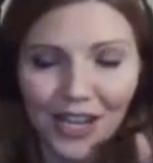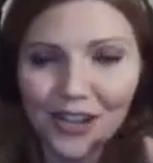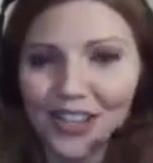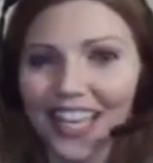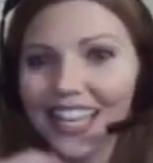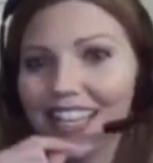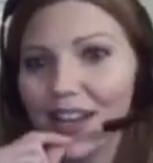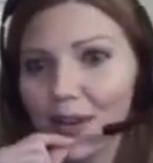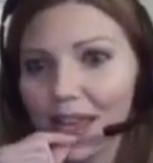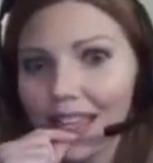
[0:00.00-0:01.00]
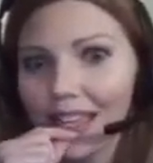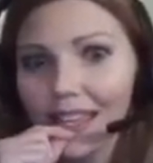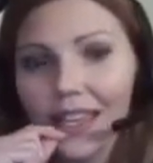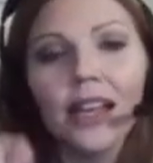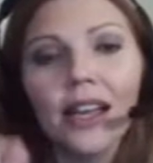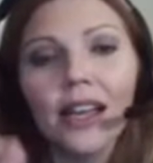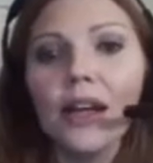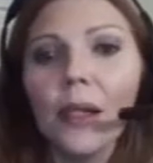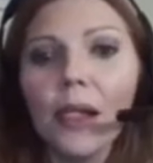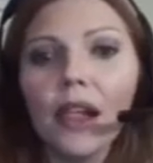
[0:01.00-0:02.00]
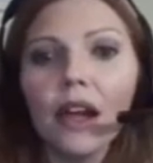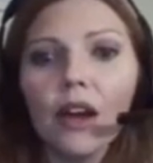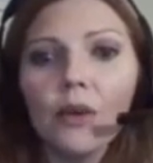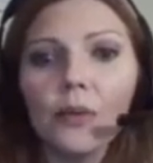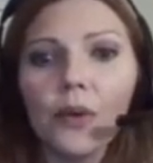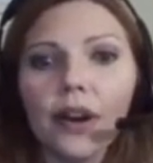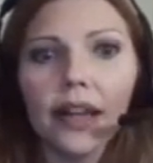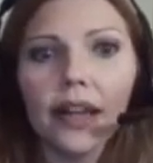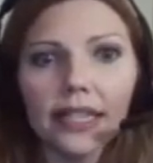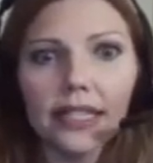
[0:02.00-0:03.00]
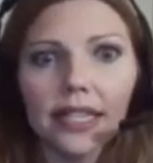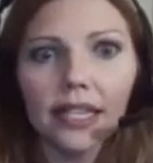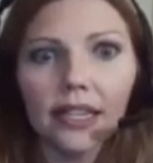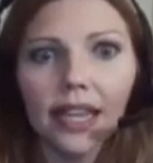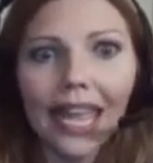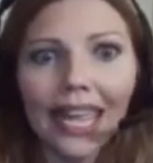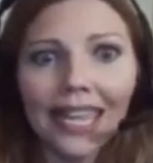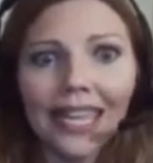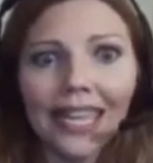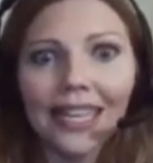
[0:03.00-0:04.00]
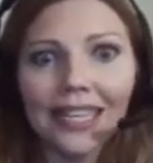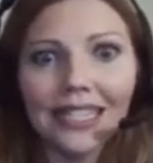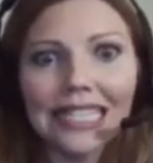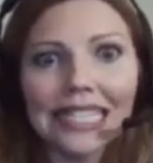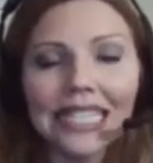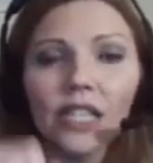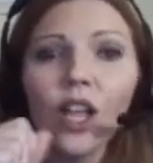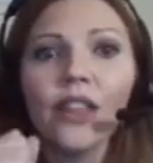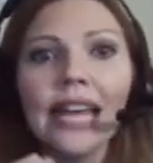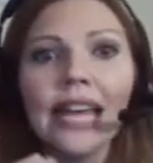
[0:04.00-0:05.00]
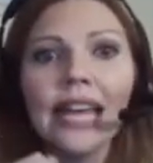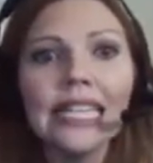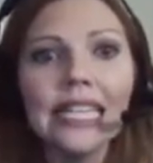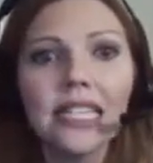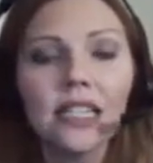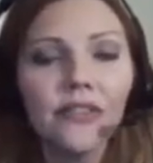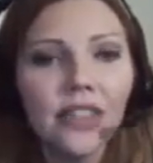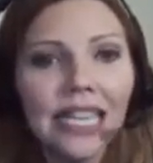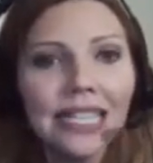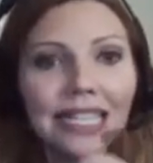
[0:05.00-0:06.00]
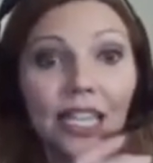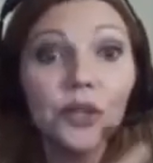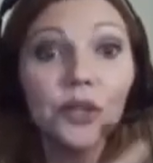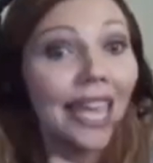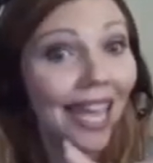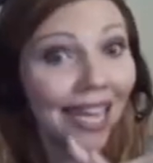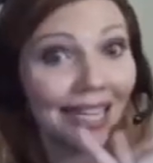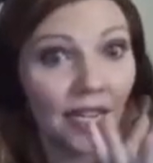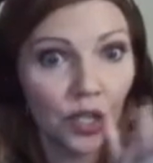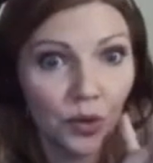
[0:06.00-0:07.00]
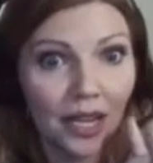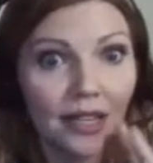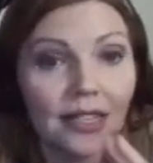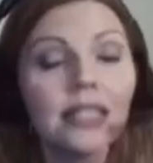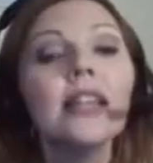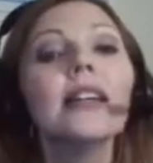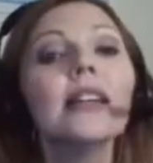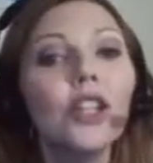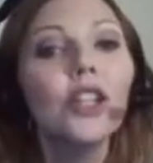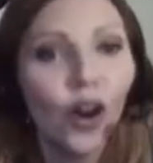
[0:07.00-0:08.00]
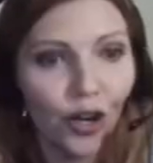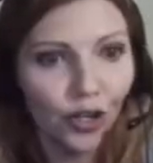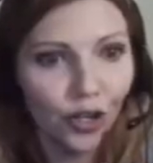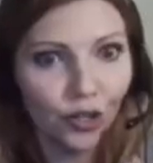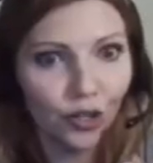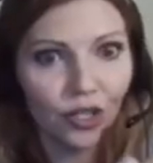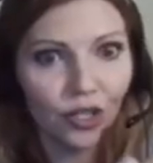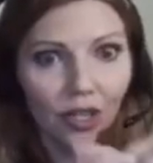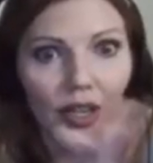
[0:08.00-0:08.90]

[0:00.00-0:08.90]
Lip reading: Okay, okay. All right. And still on that list of things that you can address, Gardner's